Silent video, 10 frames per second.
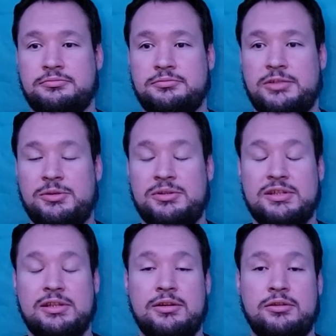There was
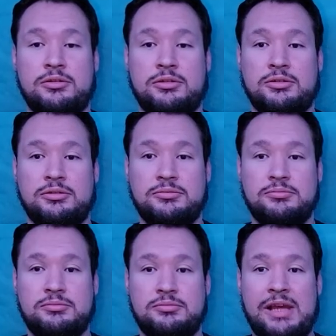a little
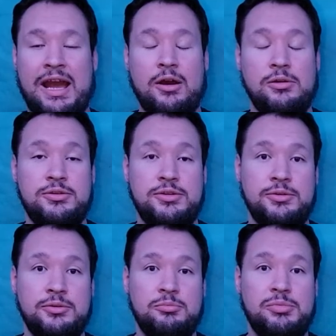how
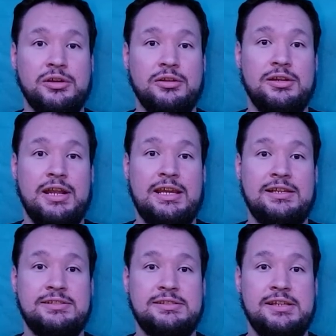to build an
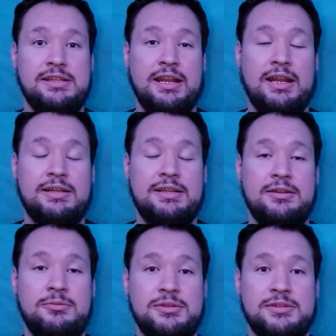AC that I
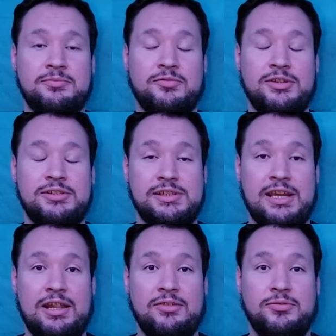did with some friends in
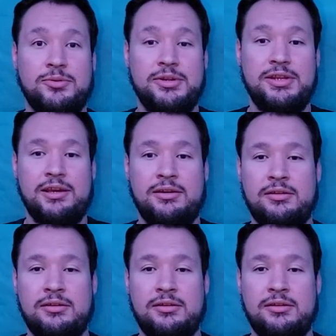California.